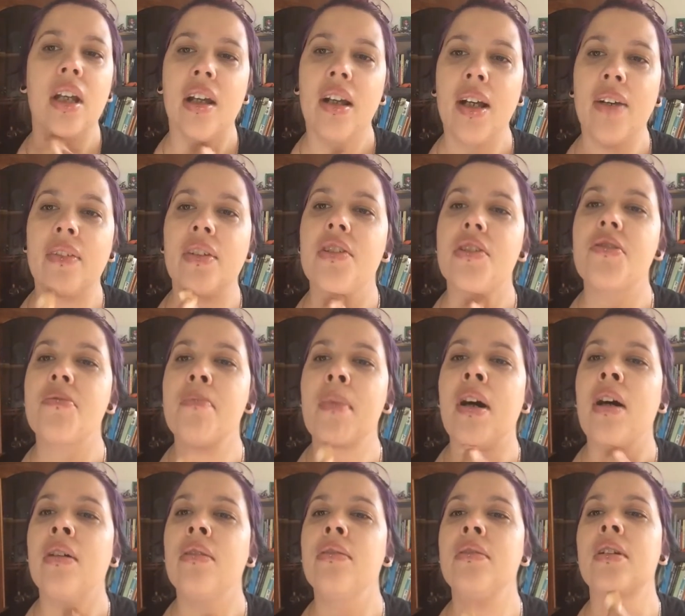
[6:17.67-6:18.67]
have a
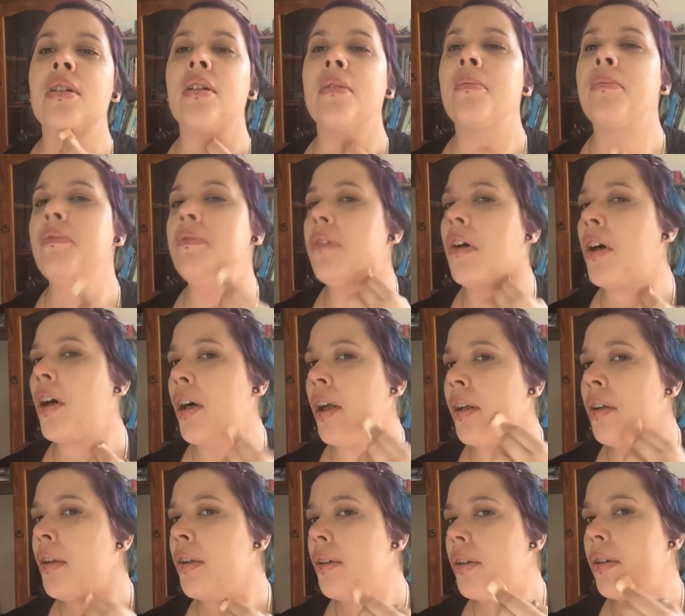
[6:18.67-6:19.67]
smell, then I'm
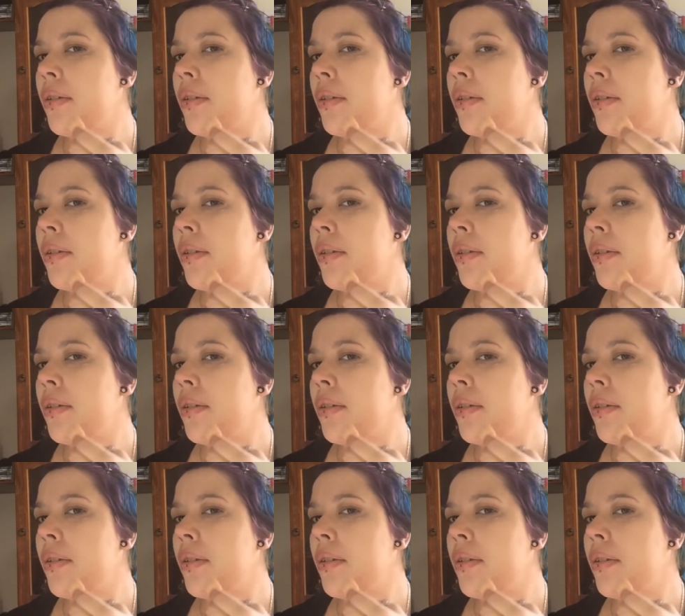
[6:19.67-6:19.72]
fine.